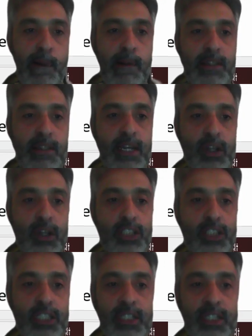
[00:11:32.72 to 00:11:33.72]
Center cost
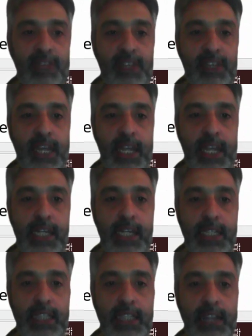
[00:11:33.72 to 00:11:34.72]
center is
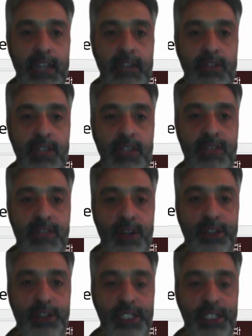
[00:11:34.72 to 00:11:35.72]
cafeteria. That receiving
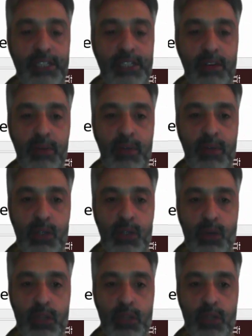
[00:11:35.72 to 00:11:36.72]
cost center will be
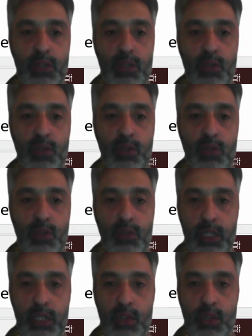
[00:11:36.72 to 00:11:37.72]
101, 102,
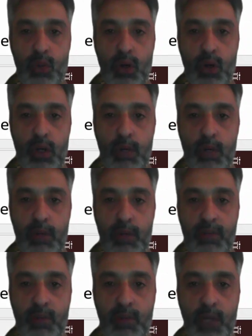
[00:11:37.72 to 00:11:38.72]
103, and so on. Number of
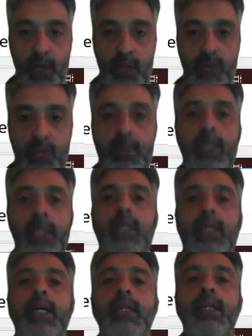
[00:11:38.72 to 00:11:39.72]
employees will be
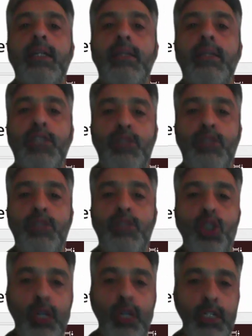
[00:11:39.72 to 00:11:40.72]
the measurement
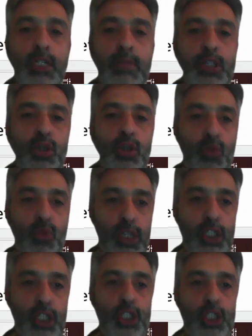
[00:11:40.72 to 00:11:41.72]
units based on
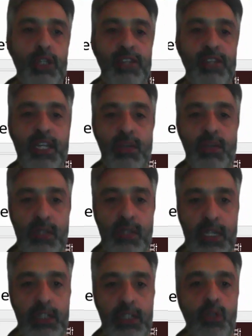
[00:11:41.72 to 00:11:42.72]
which cafeteria will
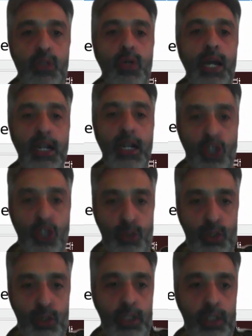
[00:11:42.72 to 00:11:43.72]
send it to and
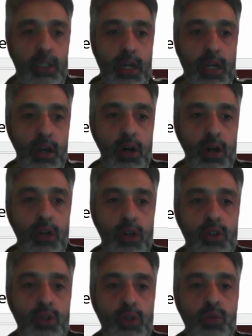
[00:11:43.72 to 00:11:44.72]
distribute it along
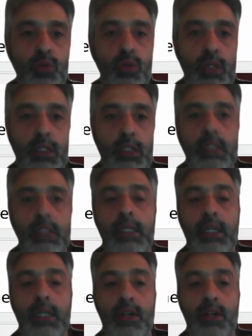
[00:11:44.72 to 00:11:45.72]
to the
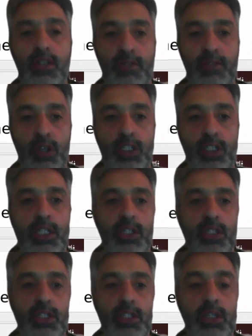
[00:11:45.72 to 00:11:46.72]
receiving cost
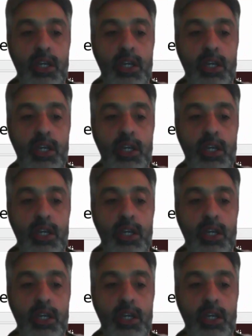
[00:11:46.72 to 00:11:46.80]
centers.